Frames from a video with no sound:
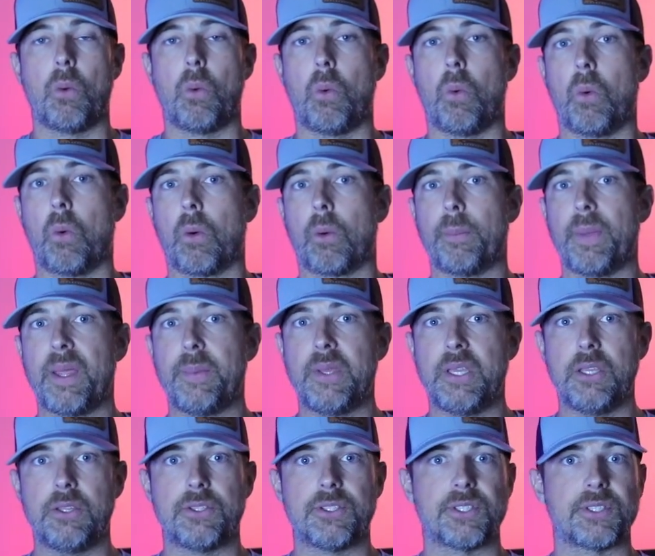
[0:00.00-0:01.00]
or maybe
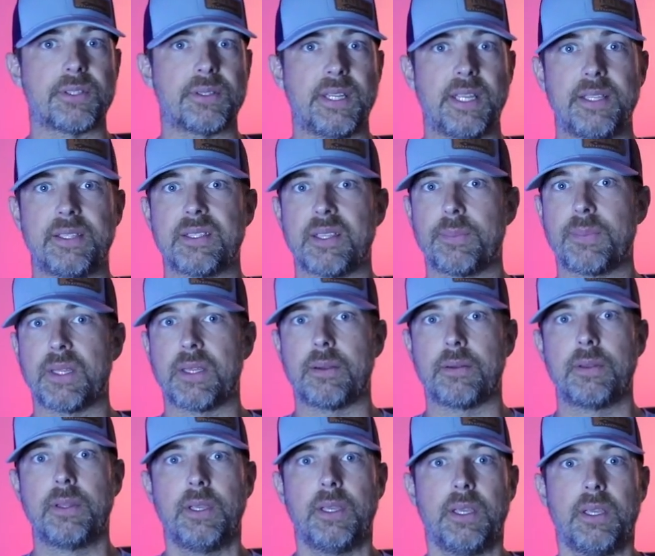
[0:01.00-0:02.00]
you just need
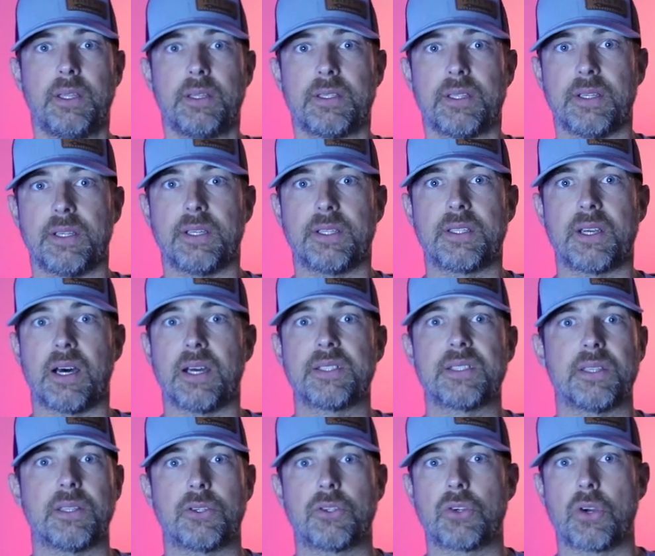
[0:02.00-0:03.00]
something to
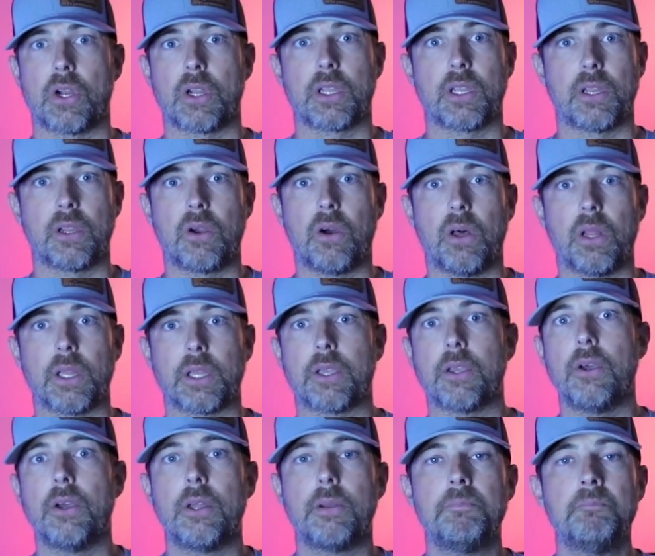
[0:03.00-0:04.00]
toss in the truck and call it
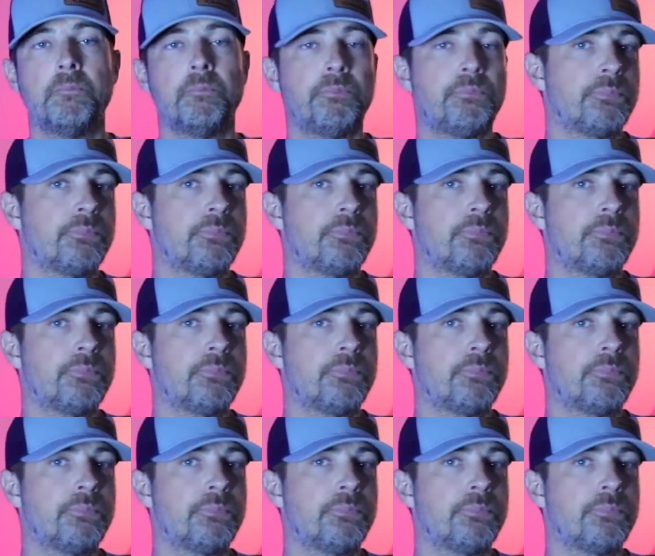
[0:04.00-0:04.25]
good.